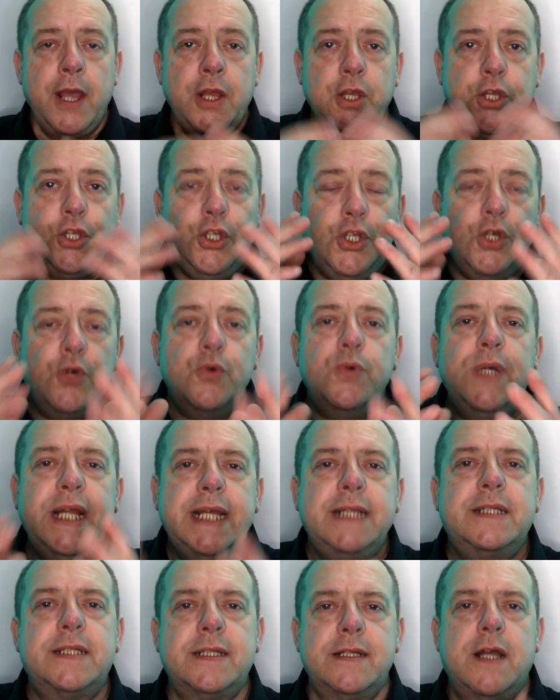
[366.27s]
You
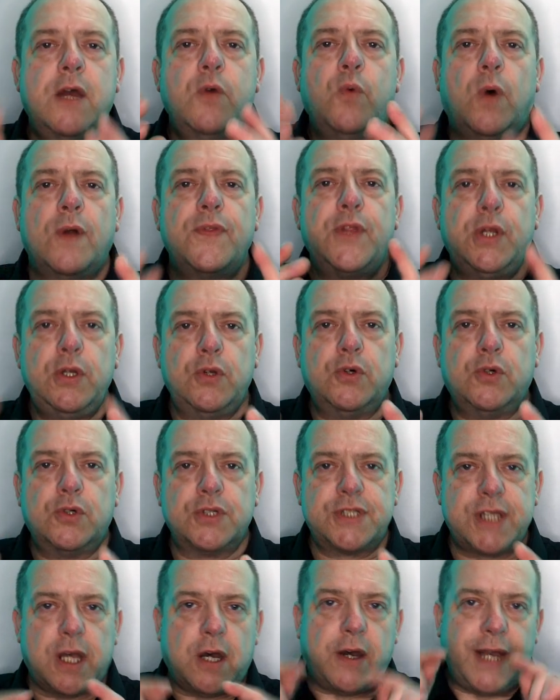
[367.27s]
need to know what the
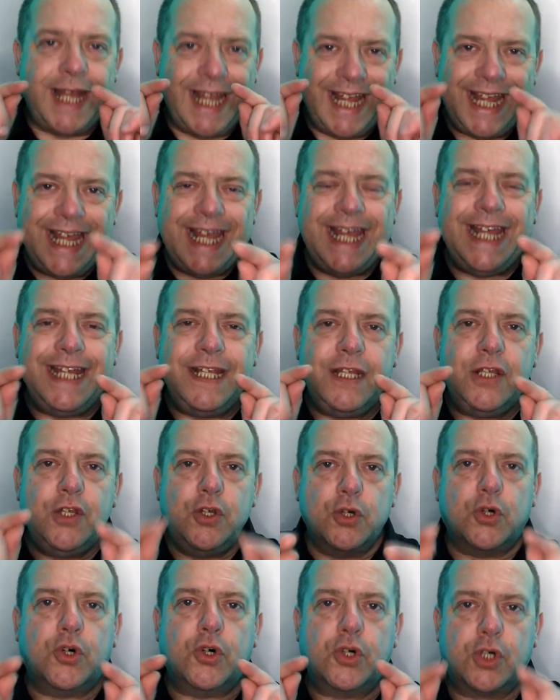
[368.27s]
laws are in
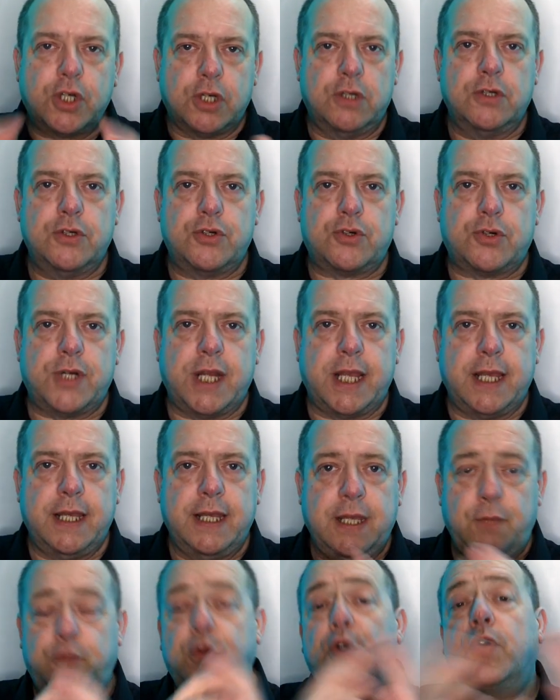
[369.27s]
your country.
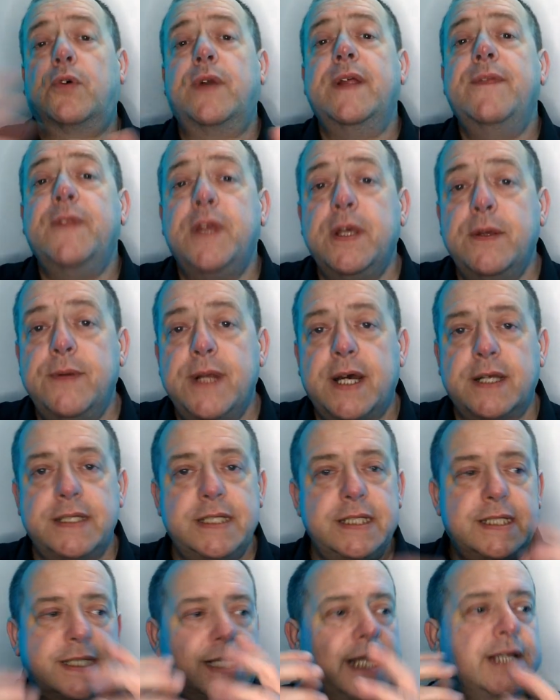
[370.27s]
If you're in the United
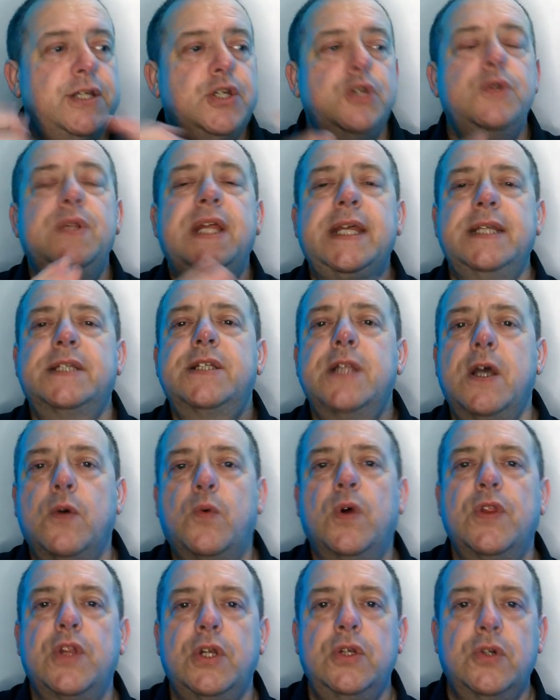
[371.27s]
States, you need to know
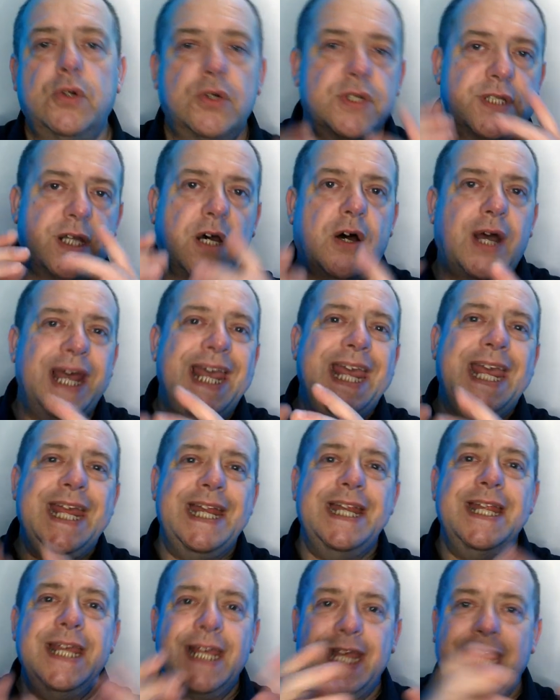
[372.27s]
what the laws are
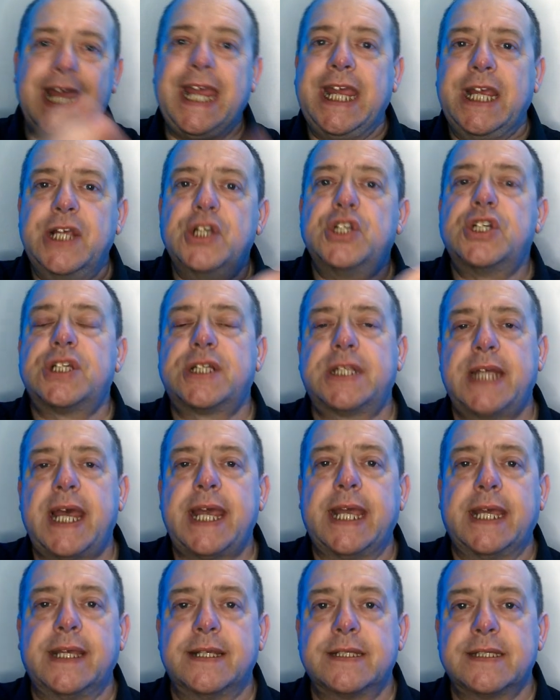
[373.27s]
in each
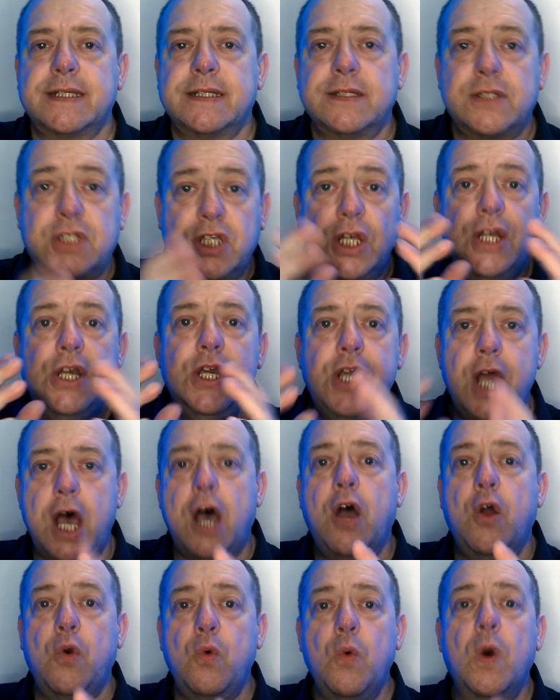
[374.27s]
state to
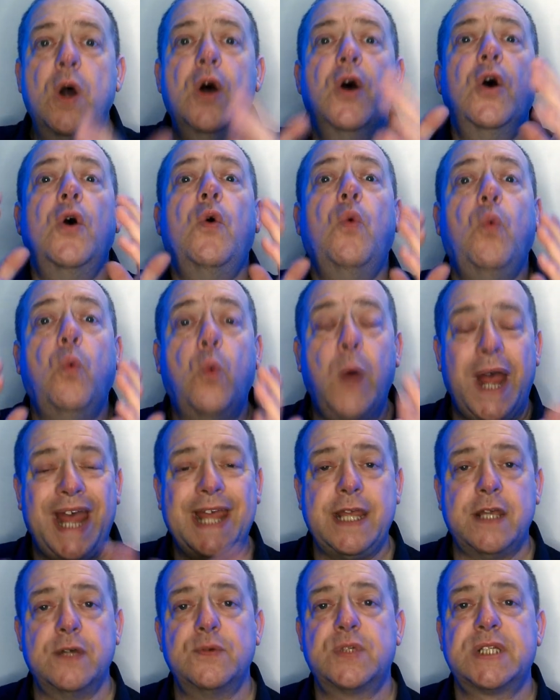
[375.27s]
know where
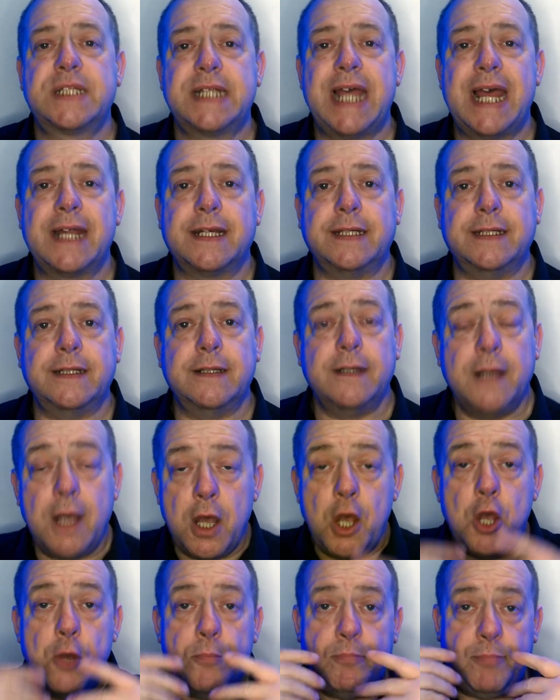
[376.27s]
you stand.
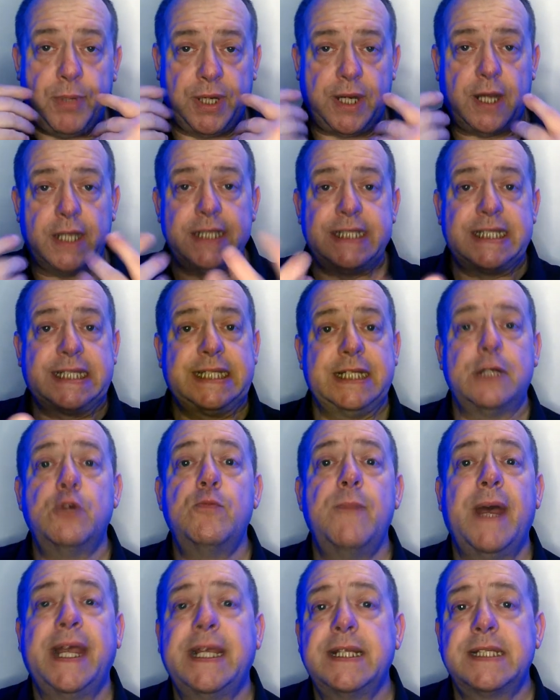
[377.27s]
But I still
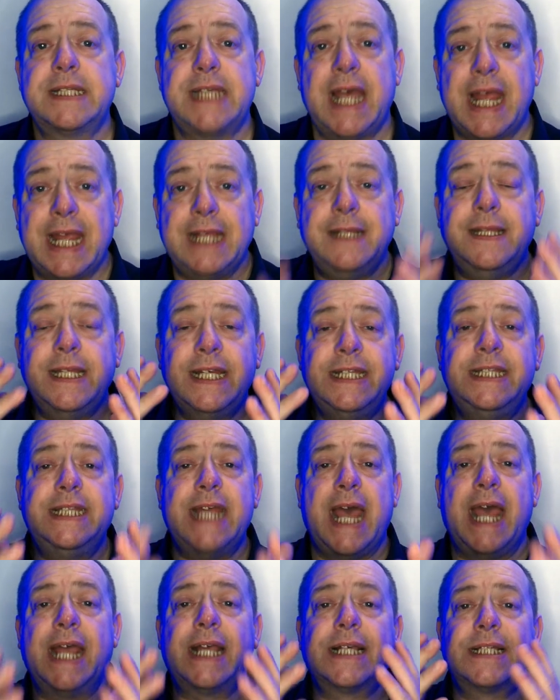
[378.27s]
maintain the
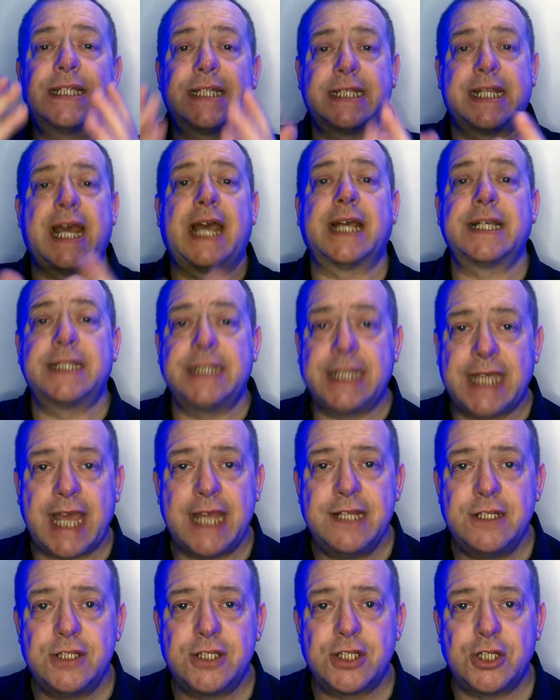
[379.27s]
deck stacked
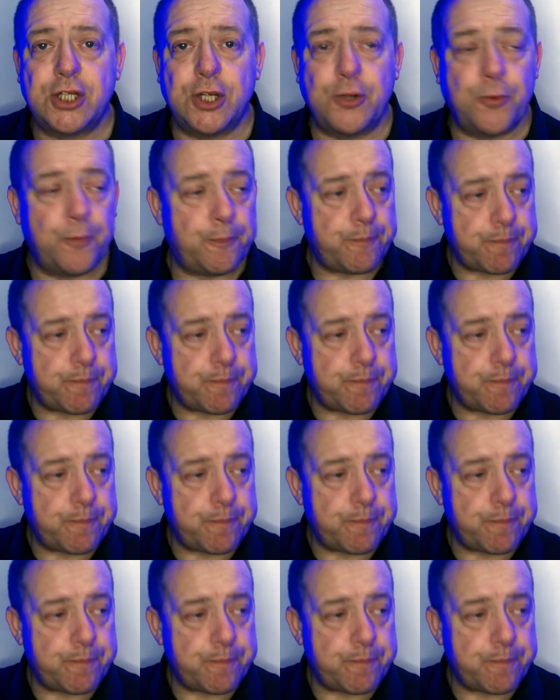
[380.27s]
against you.